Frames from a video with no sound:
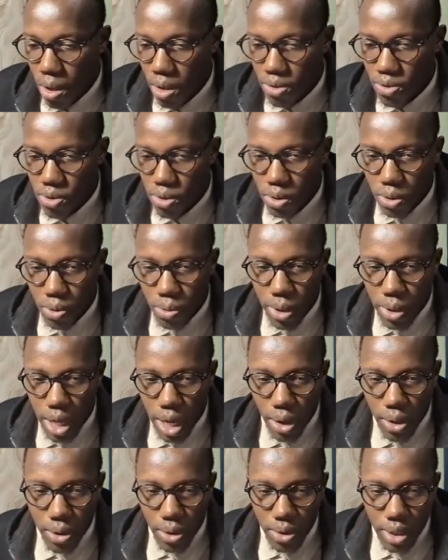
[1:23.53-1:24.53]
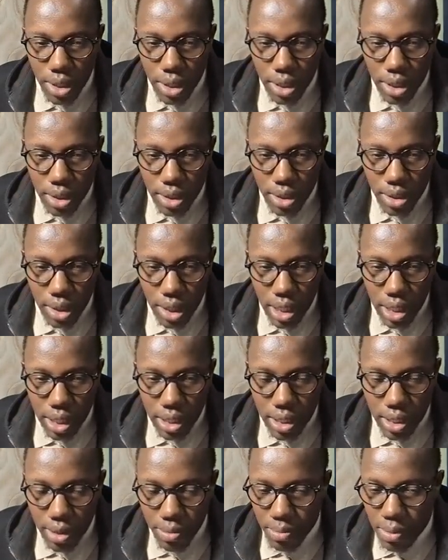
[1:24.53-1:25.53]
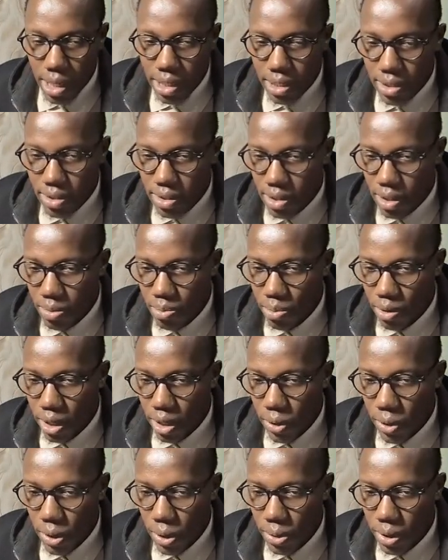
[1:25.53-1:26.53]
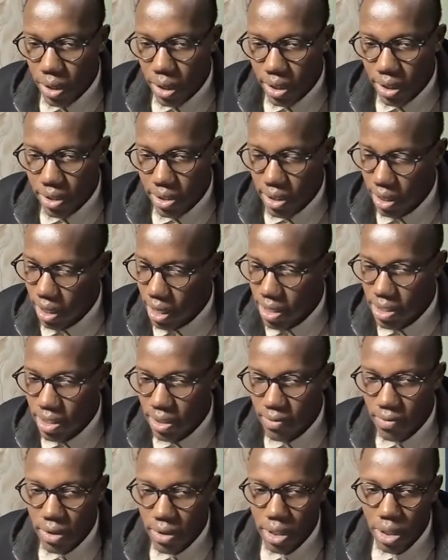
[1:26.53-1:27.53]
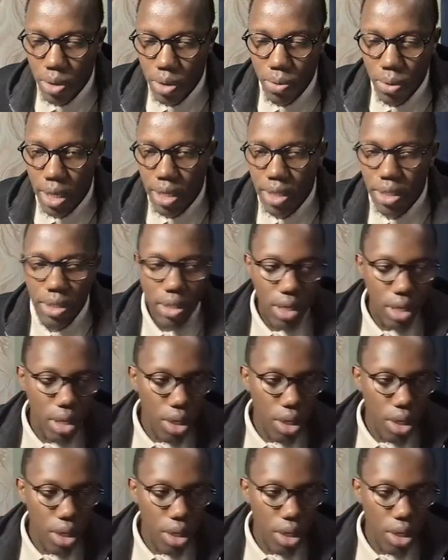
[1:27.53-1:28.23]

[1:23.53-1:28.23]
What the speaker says: So we are cloning the Mantis repo, and we are doing it recursively. Why?